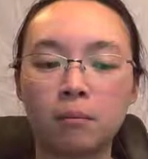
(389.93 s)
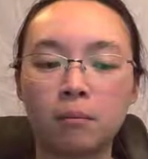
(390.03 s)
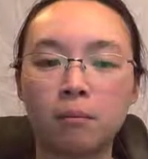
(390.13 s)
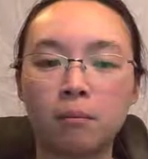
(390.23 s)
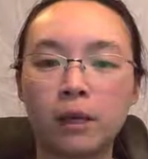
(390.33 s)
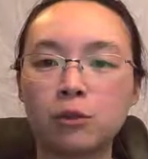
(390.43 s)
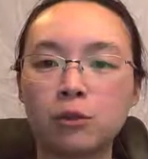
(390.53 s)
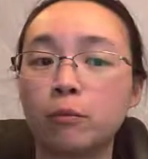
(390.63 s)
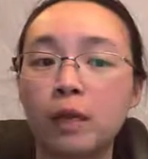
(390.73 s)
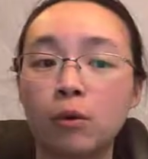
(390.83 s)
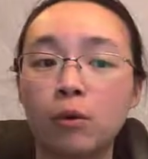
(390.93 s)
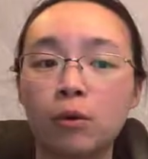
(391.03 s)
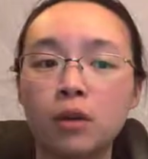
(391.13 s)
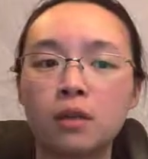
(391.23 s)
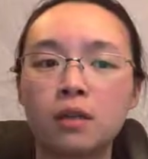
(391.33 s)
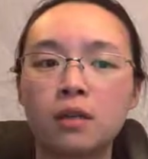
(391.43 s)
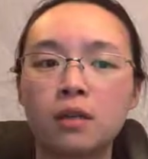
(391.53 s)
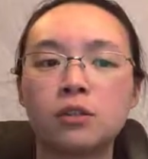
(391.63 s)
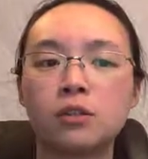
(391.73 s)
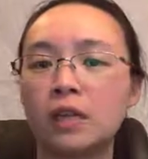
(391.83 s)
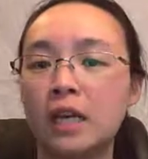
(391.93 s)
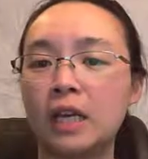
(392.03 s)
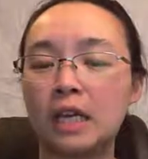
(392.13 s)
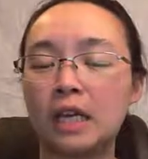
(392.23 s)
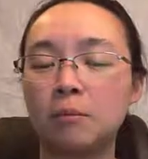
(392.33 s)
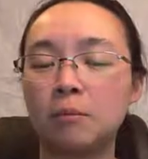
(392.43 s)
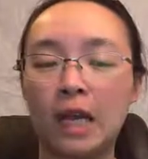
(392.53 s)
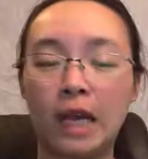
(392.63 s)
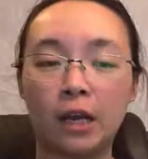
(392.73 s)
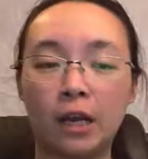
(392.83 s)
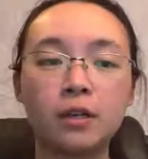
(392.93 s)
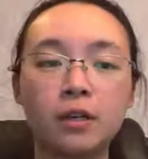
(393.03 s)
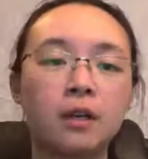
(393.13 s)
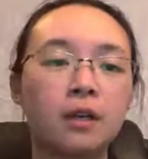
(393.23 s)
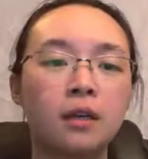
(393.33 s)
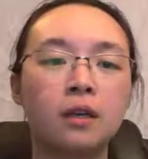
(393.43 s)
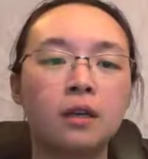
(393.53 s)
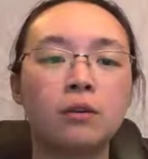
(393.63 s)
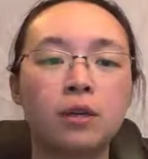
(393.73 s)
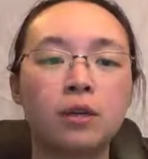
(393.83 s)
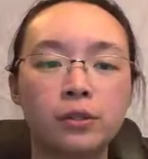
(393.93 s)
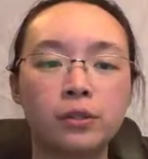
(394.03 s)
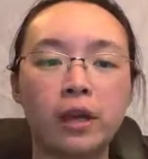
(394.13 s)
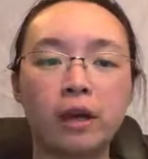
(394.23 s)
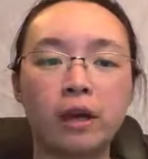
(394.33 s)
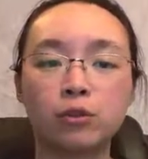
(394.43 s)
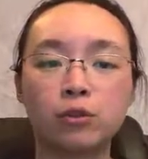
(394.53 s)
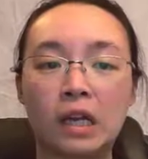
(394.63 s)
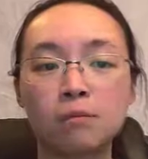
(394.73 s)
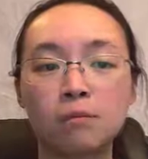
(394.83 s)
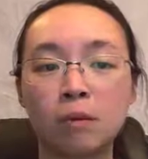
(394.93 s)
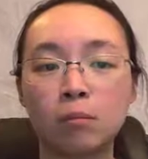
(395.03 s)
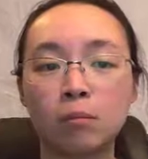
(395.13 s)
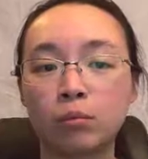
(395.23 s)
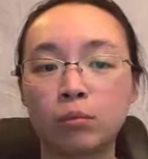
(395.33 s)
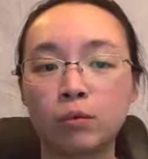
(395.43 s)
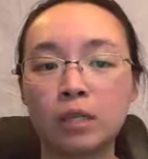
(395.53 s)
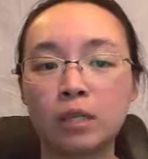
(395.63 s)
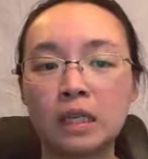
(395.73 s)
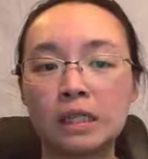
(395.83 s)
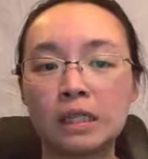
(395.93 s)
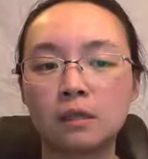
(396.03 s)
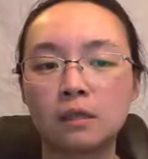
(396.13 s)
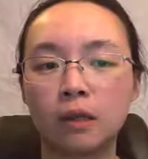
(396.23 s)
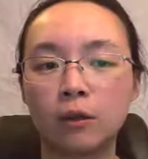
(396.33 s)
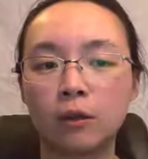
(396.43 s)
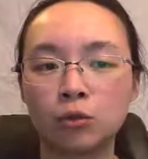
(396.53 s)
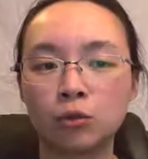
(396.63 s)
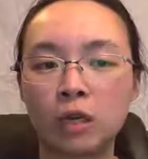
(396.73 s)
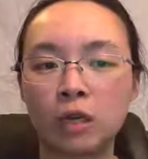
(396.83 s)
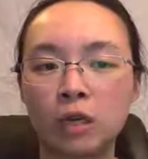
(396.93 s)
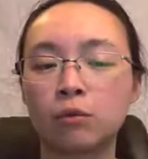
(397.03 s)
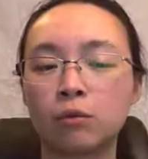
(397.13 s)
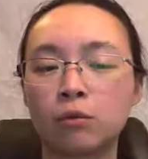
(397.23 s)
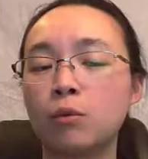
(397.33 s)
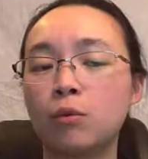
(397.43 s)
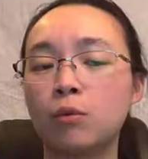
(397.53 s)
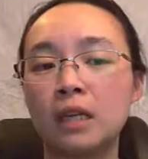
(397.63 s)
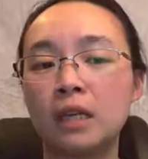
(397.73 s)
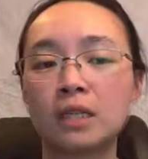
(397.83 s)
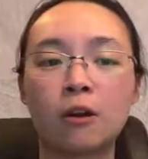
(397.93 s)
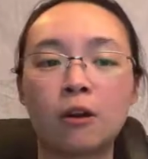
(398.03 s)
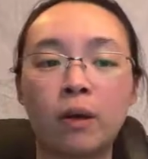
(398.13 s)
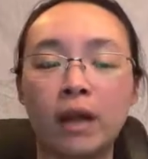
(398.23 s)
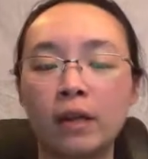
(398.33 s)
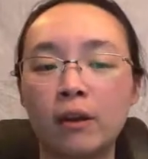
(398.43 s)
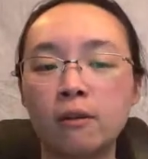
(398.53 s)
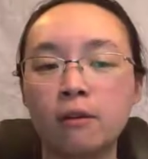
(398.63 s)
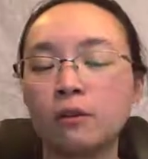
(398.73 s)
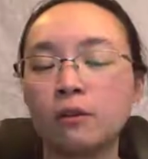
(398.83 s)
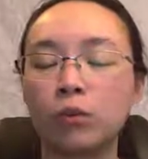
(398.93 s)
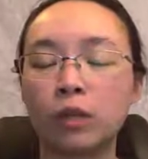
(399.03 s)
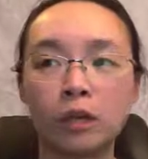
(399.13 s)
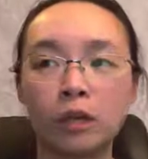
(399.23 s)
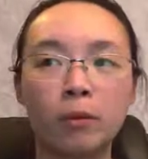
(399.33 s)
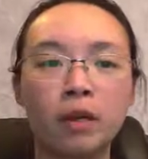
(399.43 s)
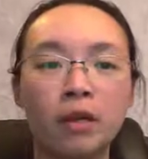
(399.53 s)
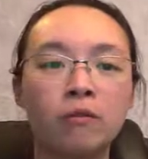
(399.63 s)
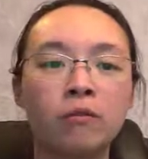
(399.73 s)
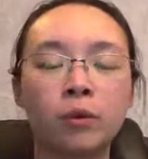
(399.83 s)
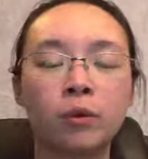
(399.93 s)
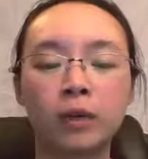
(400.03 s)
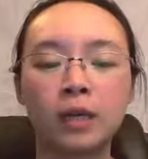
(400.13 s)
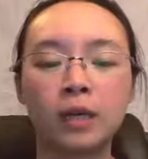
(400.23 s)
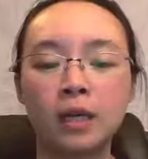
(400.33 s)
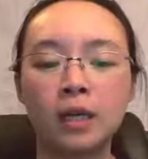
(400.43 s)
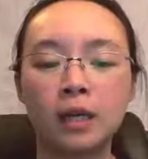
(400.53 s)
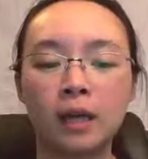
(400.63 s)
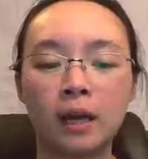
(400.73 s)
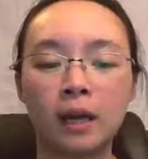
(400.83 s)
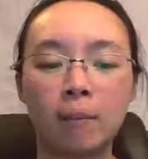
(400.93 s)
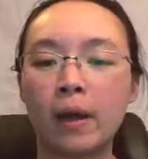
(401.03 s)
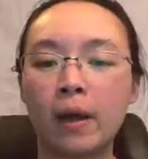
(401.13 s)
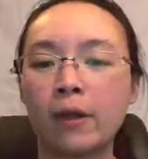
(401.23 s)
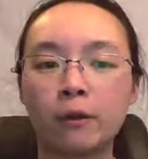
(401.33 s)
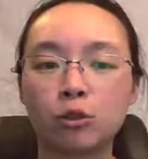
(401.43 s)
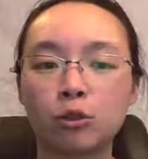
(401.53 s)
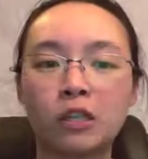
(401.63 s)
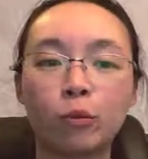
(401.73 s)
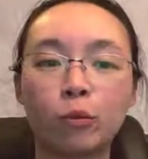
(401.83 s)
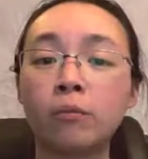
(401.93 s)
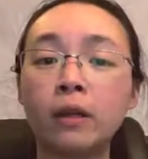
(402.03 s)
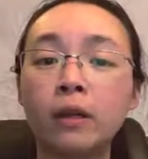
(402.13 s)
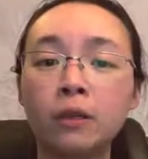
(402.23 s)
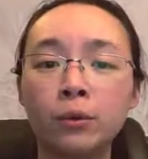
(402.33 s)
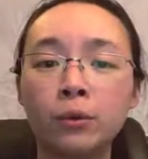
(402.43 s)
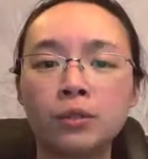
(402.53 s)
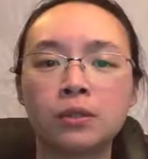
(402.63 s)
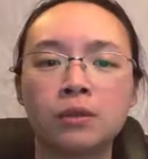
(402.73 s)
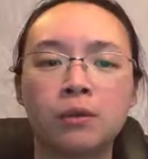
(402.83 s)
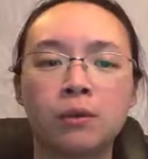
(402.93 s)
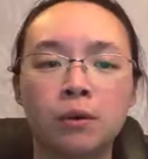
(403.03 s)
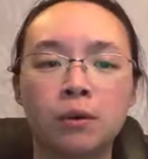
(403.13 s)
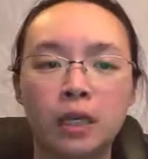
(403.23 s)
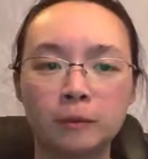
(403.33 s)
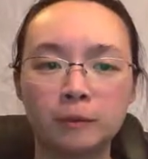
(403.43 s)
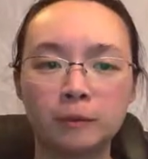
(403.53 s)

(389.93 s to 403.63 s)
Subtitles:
hydrophobic core so that it can be anchored. You can also have transmembrane proteins that go straight through the entire bilayer. These are really common for ion transport molecules, or